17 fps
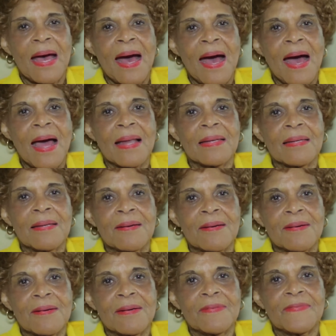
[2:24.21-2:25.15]
I
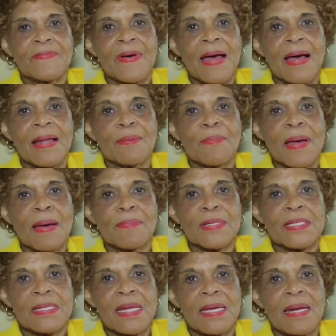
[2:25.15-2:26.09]
love
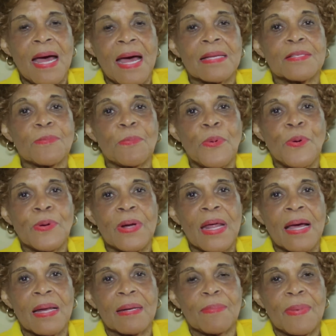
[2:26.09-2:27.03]
Alabama State. I
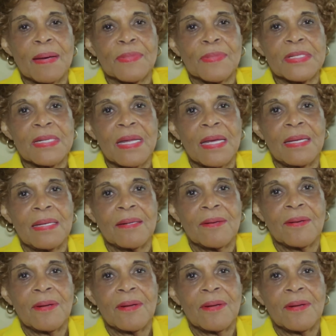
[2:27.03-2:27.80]
support Alabama State.